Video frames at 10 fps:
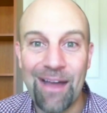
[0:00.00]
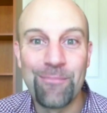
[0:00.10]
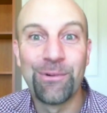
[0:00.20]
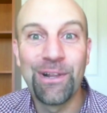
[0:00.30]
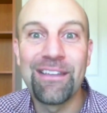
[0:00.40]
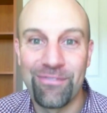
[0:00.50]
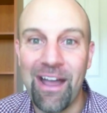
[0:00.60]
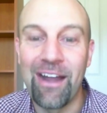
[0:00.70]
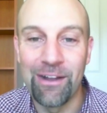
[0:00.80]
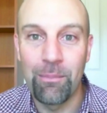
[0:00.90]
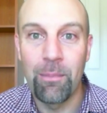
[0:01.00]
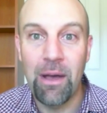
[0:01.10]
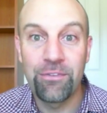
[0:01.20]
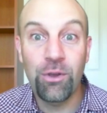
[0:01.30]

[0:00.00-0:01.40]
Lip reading: I'm really fired up about.